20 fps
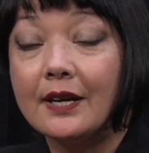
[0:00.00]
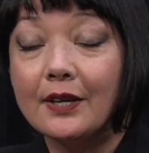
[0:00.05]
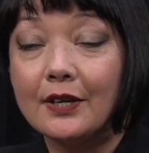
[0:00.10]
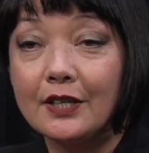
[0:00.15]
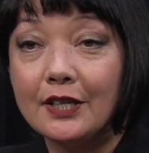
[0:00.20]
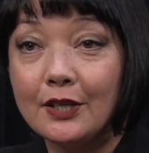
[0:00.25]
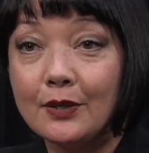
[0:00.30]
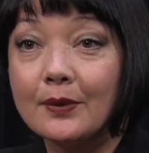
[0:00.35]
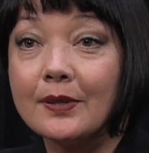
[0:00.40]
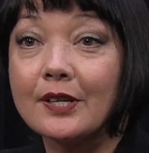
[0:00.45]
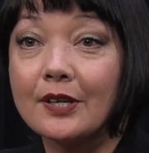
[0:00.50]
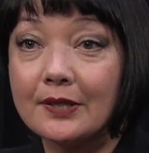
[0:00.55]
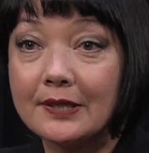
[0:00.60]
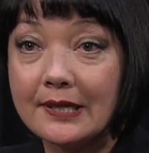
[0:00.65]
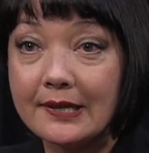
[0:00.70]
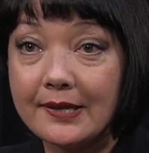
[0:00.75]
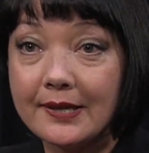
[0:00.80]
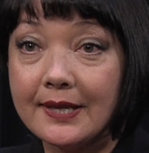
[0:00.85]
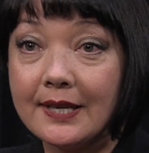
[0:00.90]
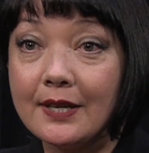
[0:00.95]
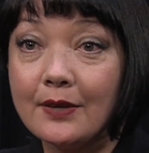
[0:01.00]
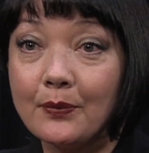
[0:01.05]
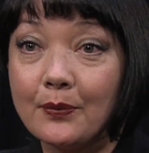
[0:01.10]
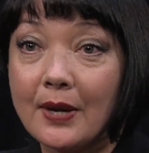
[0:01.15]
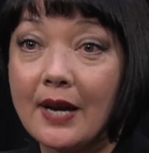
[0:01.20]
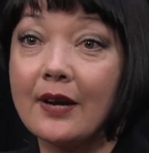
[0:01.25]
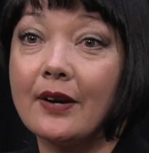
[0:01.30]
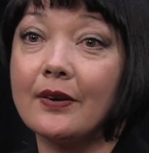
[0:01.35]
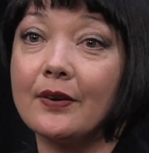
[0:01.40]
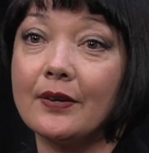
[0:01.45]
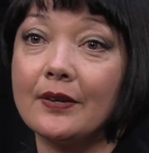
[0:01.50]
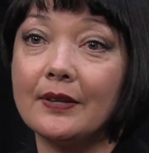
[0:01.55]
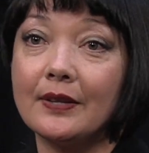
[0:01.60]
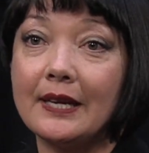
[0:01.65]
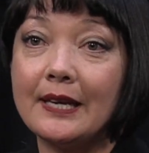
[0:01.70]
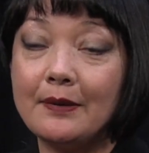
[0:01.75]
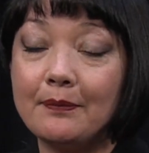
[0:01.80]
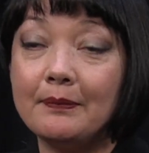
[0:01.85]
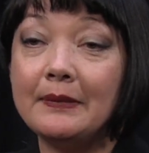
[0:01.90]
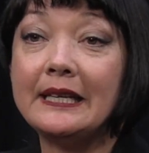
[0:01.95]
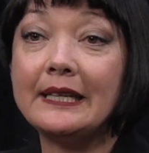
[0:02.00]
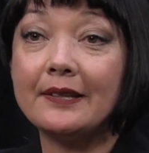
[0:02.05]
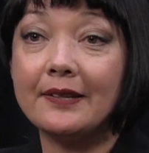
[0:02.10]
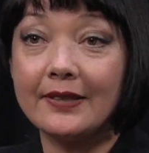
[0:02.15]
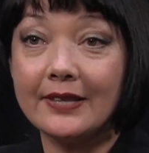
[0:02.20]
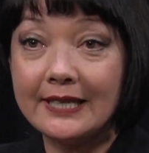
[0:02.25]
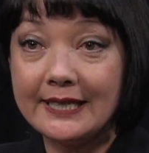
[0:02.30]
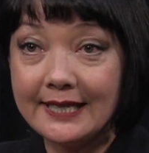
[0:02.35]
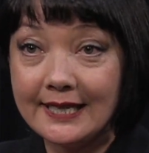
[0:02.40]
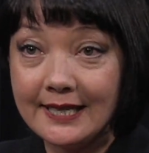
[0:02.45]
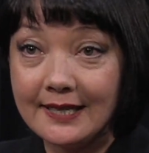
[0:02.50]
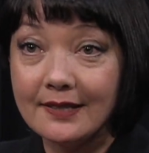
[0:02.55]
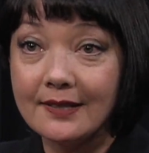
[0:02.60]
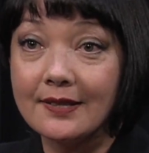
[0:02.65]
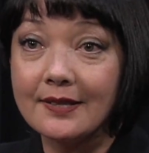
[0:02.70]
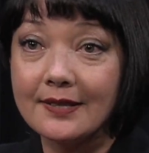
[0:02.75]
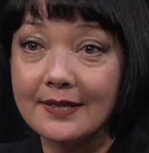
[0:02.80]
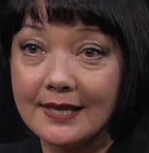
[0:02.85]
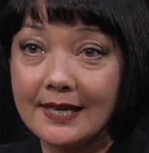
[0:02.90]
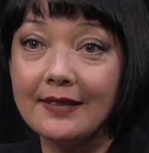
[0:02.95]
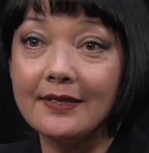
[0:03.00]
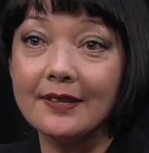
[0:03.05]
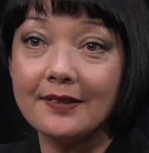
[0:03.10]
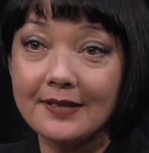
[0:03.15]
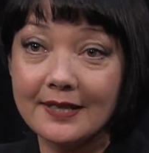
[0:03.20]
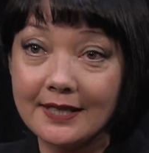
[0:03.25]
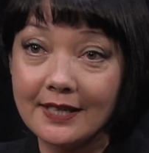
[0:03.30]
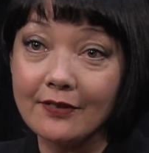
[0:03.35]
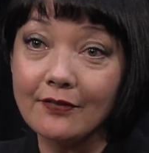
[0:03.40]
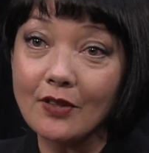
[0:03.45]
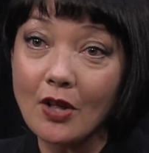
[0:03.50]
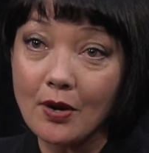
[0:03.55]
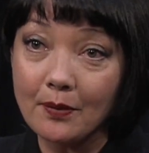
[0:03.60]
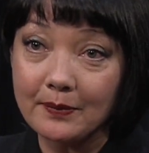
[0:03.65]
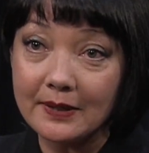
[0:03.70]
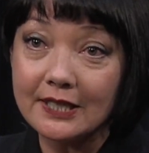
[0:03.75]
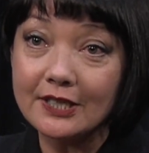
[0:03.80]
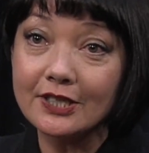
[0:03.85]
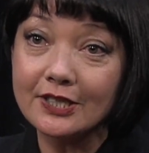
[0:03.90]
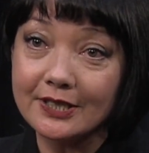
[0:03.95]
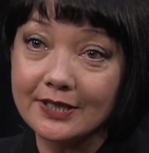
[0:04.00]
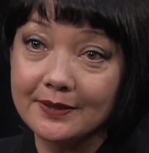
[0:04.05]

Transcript: you start to see where it meets the needs in the city of Long Beach.